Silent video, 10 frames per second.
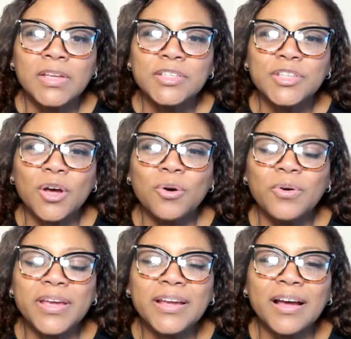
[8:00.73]

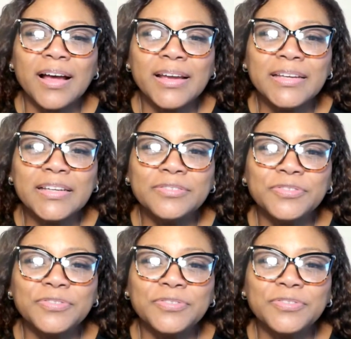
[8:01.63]
So
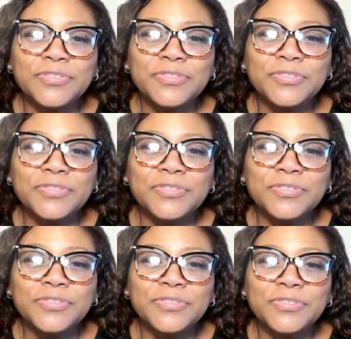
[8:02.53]
we kind of
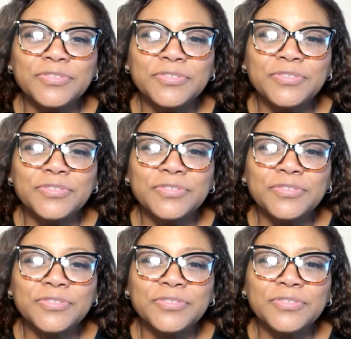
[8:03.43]
took a look at
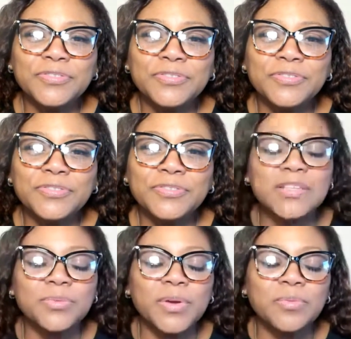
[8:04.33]
all of the
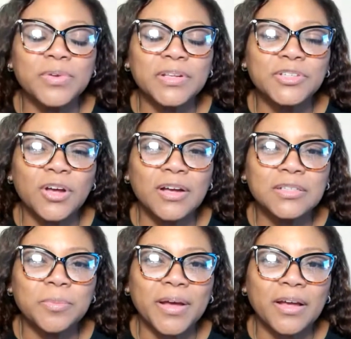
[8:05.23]
things that we had really
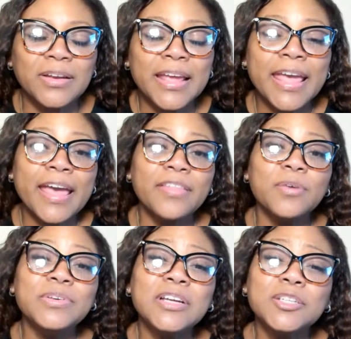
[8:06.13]
talked about. And
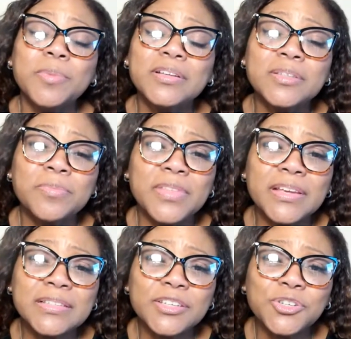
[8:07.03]
then we talked about some
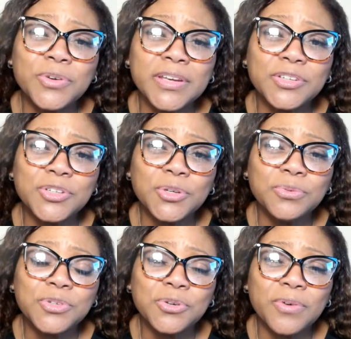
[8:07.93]
things that you can
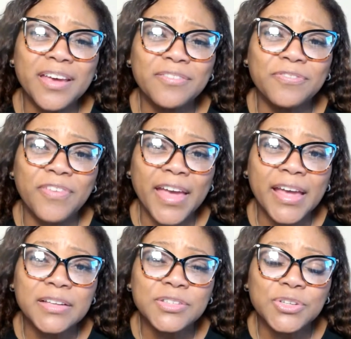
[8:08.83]
do to
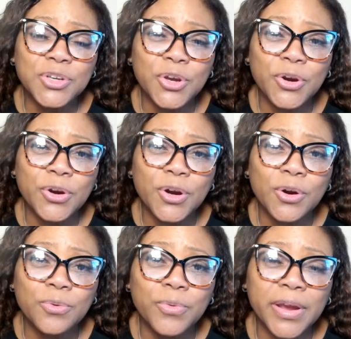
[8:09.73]
advance your
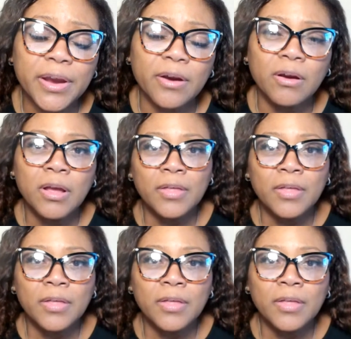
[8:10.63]
career,